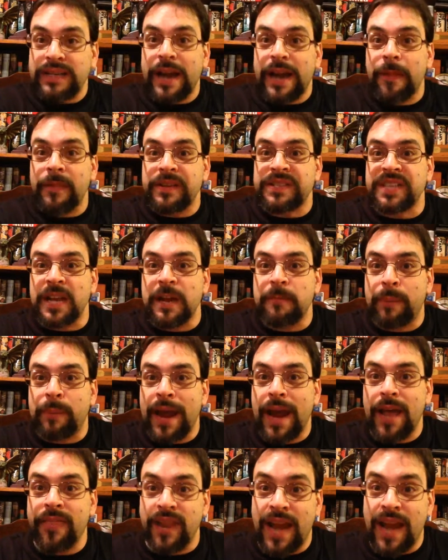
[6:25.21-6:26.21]
down the same
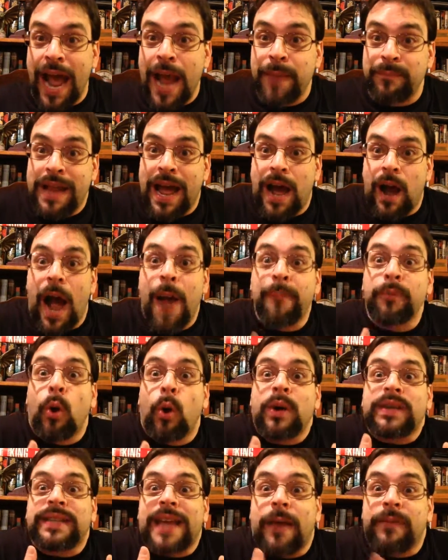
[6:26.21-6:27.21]
path that I'm
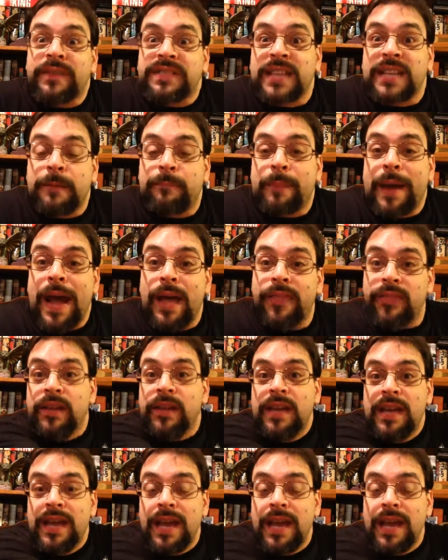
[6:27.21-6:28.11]
going down the same path